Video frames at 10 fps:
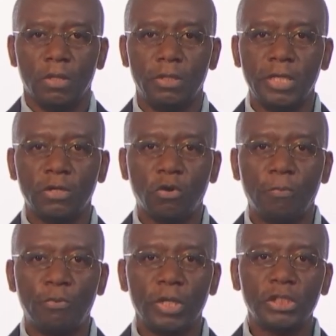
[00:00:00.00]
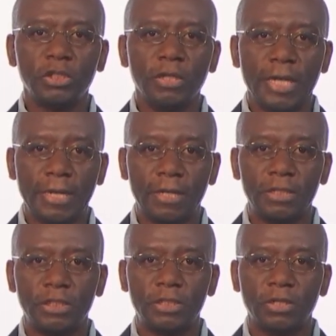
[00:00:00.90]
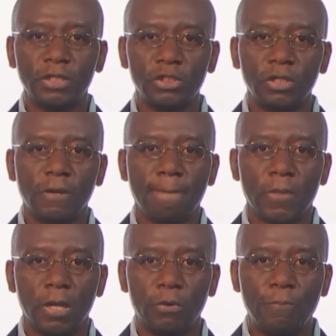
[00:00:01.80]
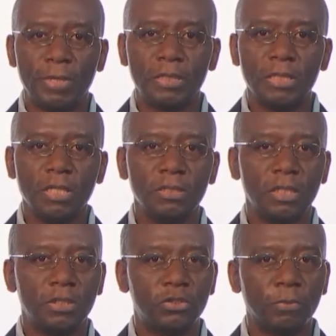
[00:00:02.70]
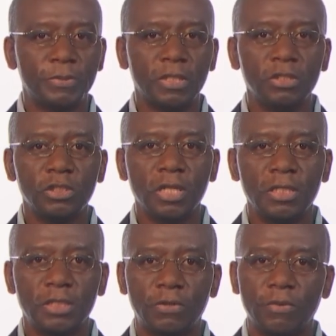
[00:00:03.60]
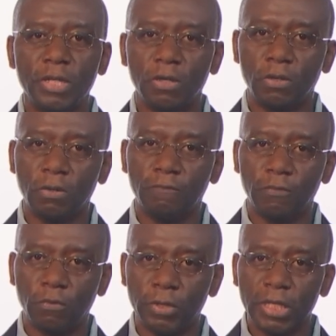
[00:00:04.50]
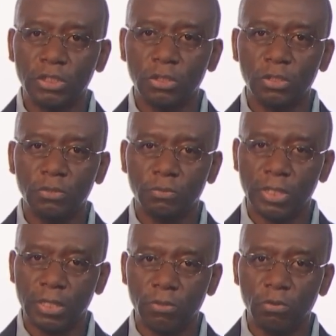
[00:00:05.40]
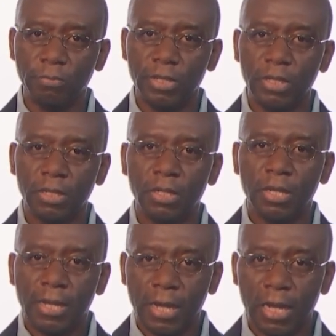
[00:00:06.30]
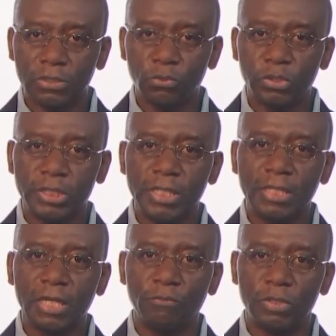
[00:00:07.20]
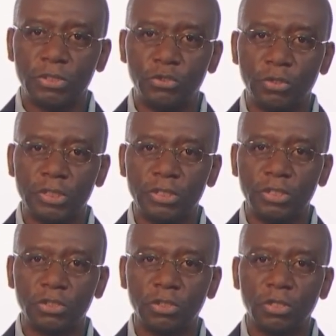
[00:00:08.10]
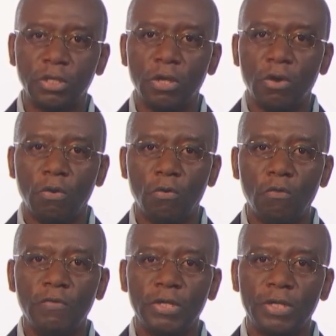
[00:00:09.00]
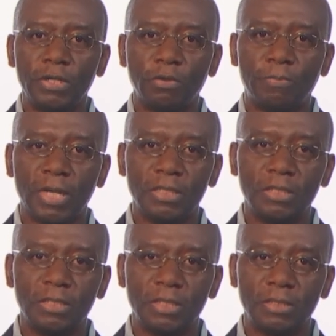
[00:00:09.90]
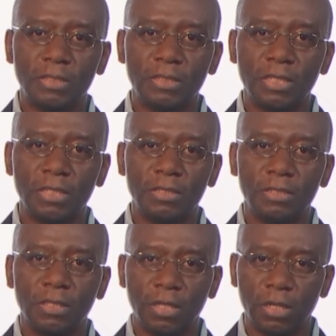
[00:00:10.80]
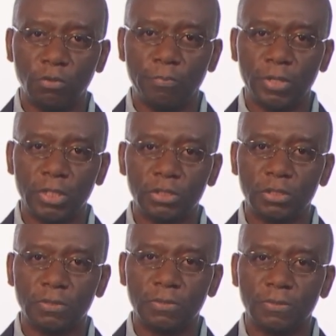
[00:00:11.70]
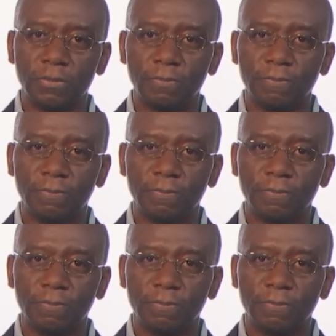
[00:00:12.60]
The incorporation and registration represents a substantial degree of connection to the economy associated with jurisdiction over the enterprise's existence and operations.